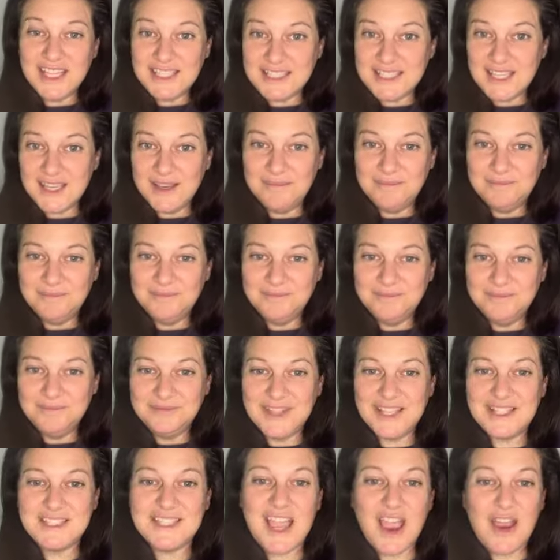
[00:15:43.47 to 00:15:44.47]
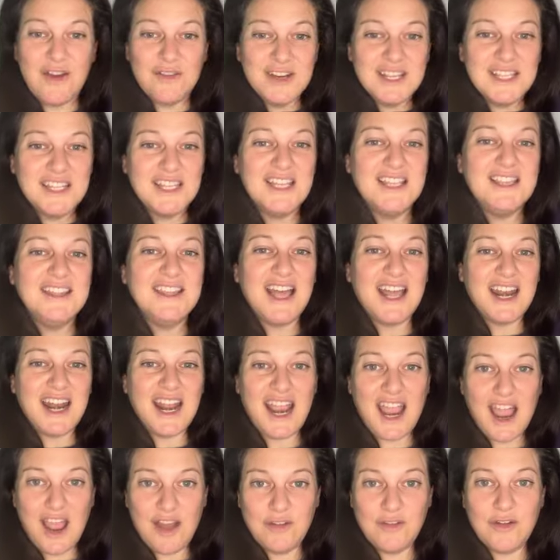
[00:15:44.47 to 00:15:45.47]
that's it. That's everything that
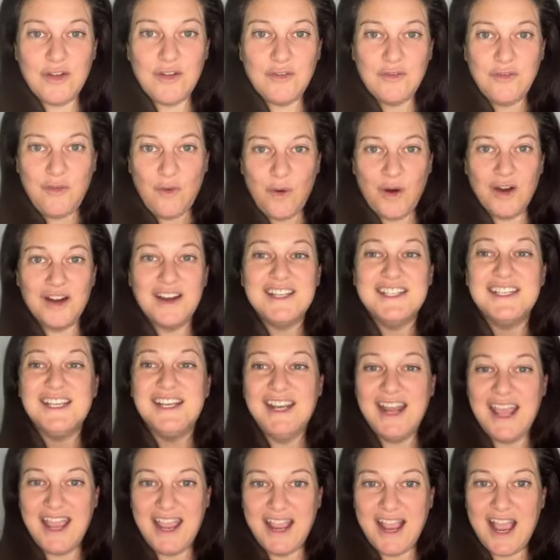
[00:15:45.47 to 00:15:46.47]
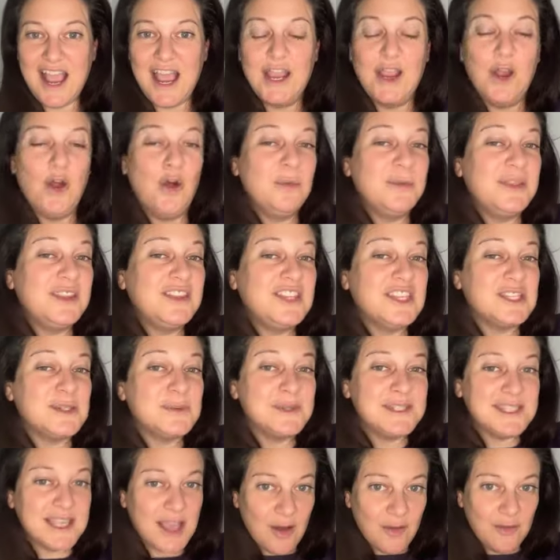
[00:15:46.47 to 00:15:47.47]
I have for today. I hope that
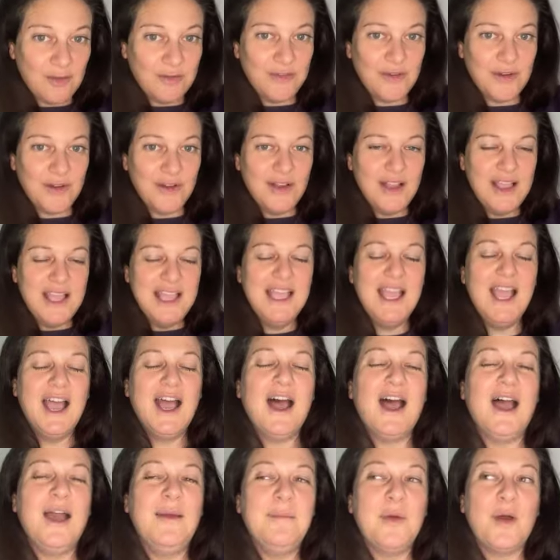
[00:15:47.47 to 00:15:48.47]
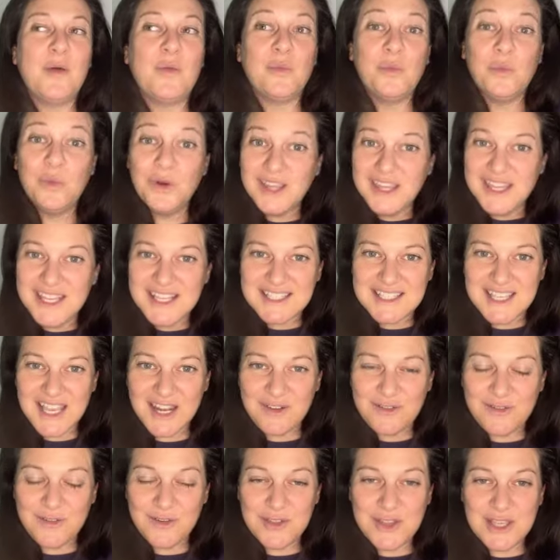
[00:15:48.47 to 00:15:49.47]
this was helpful. I'm really
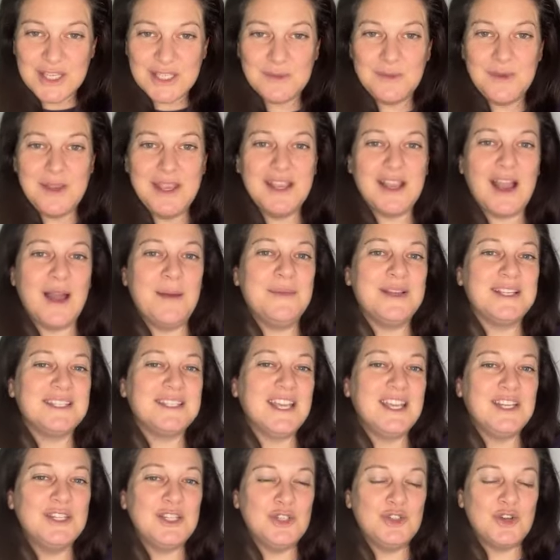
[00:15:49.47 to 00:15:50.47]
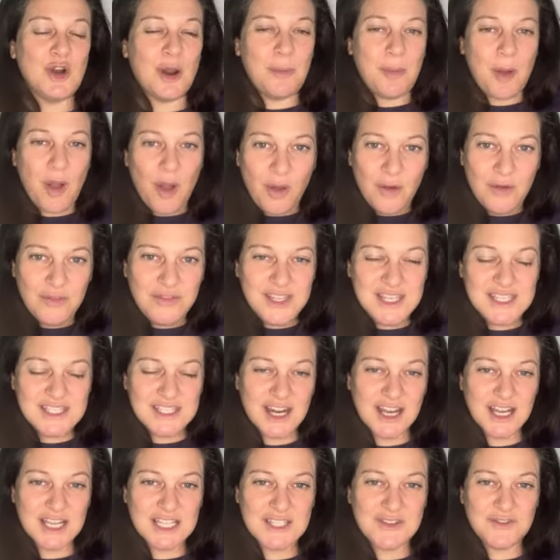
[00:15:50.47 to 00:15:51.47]
excited for this week. I'm excited to drop all of
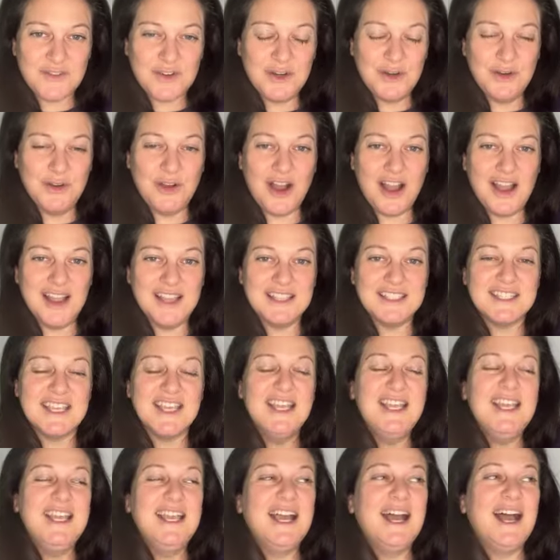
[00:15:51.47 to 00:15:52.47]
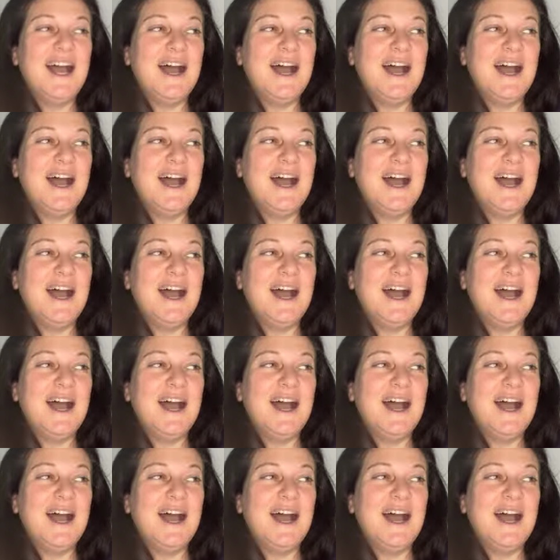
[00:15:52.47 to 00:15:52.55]
these nuggets for you guys.